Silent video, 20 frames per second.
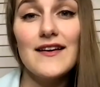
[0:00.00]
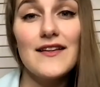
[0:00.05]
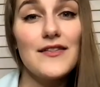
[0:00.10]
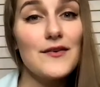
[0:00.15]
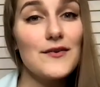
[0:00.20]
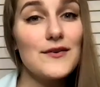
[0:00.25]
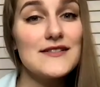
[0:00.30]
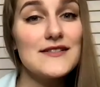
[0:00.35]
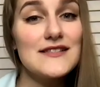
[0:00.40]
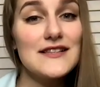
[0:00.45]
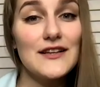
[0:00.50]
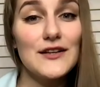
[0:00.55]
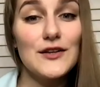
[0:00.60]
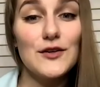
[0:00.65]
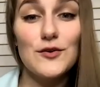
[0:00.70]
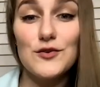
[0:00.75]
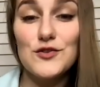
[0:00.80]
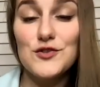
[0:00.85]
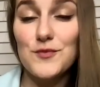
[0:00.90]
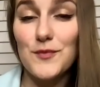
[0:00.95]
there is a
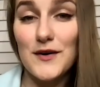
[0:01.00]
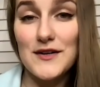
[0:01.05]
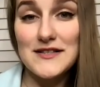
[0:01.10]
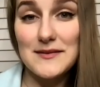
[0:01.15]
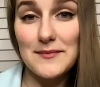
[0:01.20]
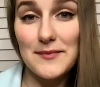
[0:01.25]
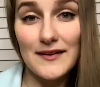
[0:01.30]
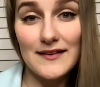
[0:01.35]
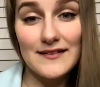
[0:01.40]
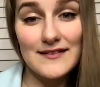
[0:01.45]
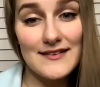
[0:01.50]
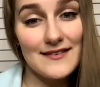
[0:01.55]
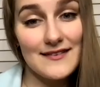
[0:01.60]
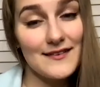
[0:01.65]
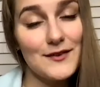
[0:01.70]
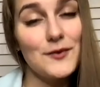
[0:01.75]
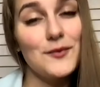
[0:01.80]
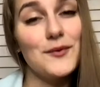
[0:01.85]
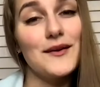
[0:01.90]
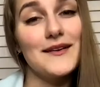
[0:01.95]
huge possibility
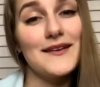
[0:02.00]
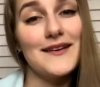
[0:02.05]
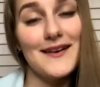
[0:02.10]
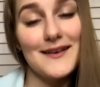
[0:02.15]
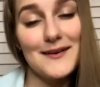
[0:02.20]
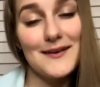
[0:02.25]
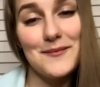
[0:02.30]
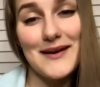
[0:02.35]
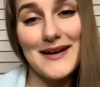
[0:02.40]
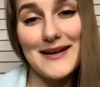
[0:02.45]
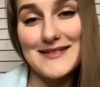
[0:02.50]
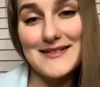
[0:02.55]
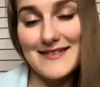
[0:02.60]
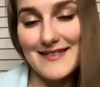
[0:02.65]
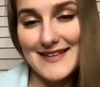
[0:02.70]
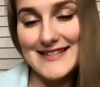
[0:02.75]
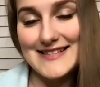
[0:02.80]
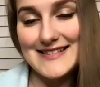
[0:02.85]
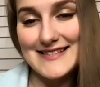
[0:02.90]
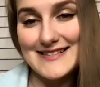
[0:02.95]
that you will not make
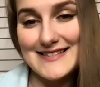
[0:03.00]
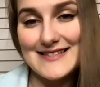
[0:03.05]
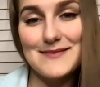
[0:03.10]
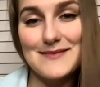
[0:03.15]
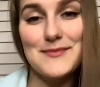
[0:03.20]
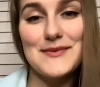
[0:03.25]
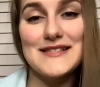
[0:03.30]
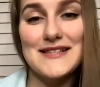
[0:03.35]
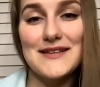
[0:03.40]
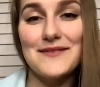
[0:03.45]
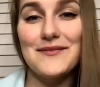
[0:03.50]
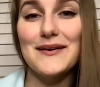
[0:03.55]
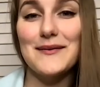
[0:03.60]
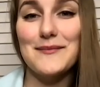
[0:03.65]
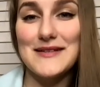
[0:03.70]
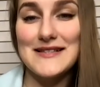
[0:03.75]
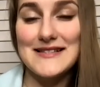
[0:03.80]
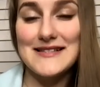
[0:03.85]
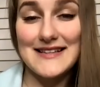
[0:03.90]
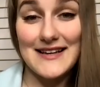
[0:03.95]
this specific
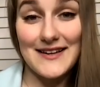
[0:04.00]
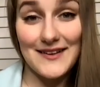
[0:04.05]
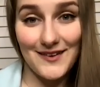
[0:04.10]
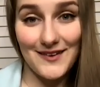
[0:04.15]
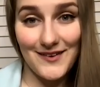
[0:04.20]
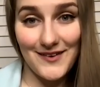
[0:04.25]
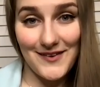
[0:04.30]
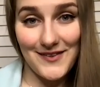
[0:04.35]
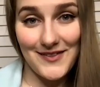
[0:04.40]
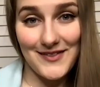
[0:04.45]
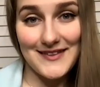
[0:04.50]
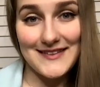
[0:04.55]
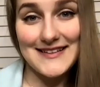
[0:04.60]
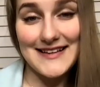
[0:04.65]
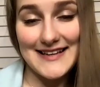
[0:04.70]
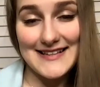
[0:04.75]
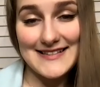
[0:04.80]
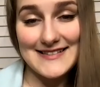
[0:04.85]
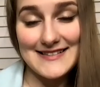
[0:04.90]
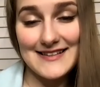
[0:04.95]
mistake on the
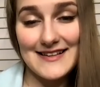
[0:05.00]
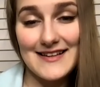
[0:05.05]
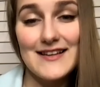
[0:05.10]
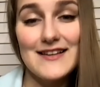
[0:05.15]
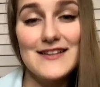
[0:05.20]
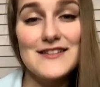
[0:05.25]
test.